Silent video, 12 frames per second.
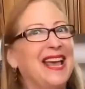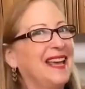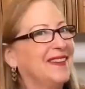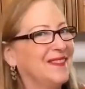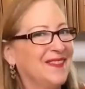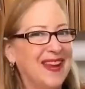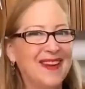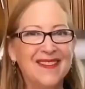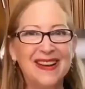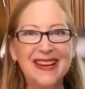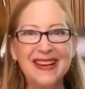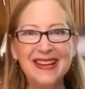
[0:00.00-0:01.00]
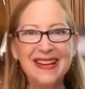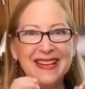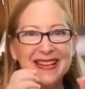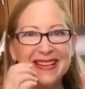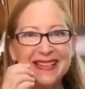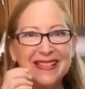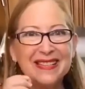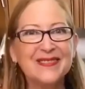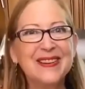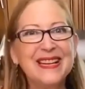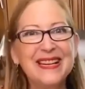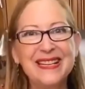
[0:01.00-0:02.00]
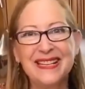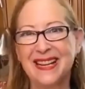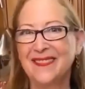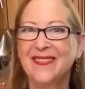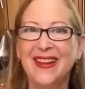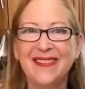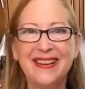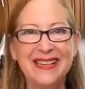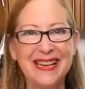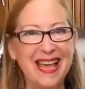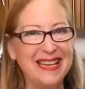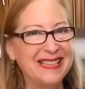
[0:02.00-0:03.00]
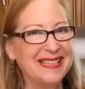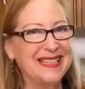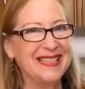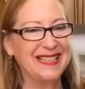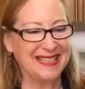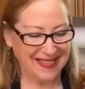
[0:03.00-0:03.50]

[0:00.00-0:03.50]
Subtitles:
and very sweet and very tasty.